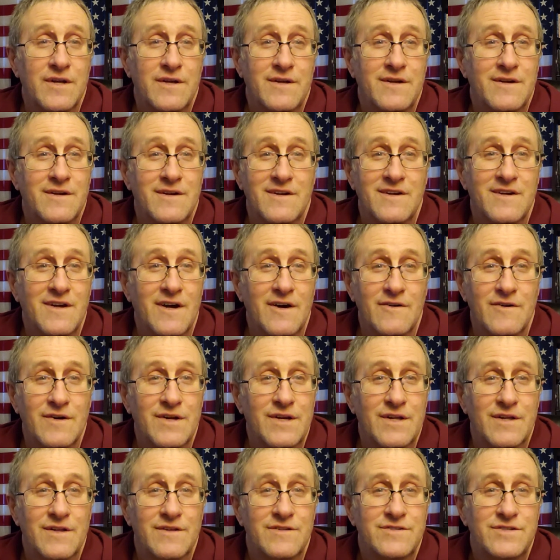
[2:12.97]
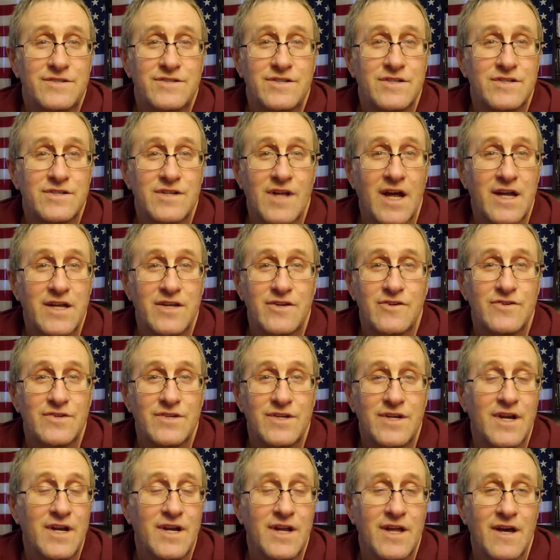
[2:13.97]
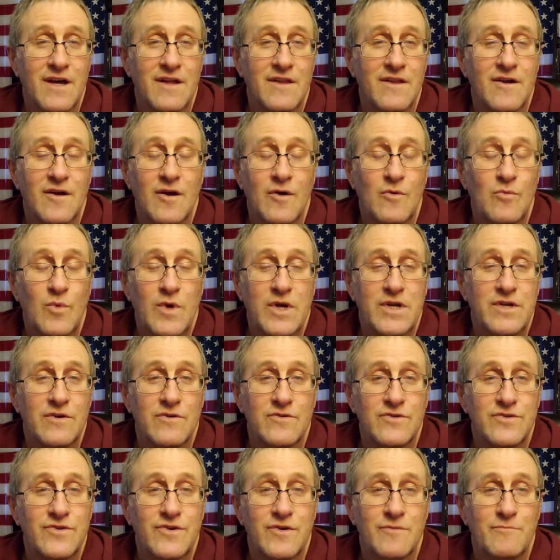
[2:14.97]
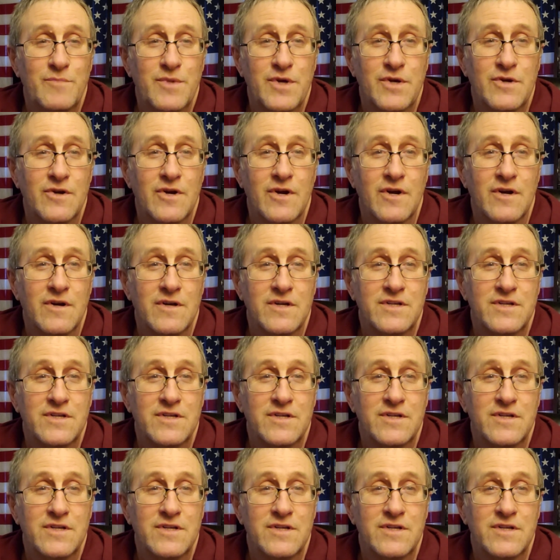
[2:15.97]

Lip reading: And it's just like using any other Windows computer.